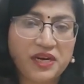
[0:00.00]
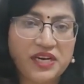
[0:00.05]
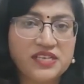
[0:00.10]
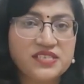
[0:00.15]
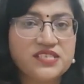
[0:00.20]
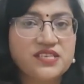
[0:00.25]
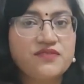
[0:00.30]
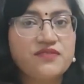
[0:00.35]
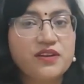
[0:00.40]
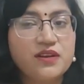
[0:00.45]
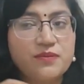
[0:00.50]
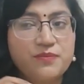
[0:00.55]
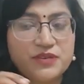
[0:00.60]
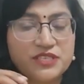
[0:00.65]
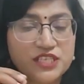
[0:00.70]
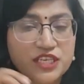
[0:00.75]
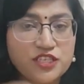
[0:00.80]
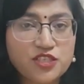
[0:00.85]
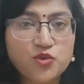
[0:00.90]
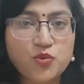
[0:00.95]
pregnancy will
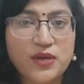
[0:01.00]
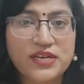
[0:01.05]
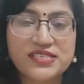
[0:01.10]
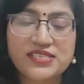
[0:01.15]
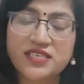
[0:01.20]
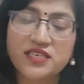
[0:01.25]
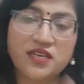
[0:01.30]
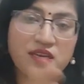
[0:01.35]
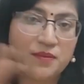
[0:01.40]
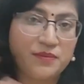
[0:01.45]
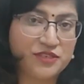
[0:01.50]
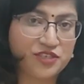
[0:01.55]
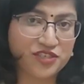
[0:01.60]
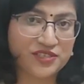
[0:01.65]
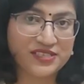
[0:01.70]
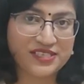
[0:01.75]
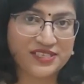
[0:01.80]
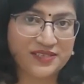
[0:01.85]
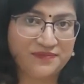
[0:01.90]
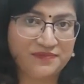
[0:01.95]
present to us in an
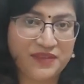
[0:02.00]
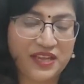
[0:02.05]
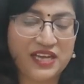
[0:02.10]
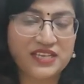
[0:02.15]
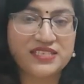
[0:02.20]
emergency.